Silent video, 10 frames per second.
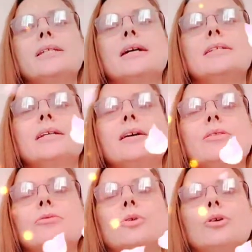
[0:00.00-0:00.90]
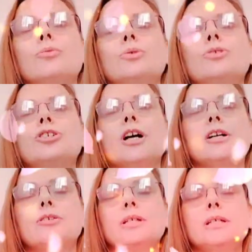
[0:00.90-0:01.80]
that down through our root
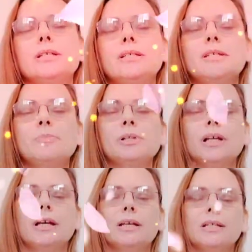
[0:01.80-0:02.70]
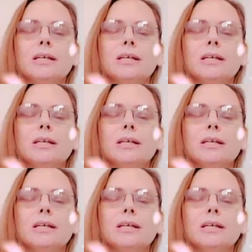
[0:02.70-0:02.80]
chakra into the planet,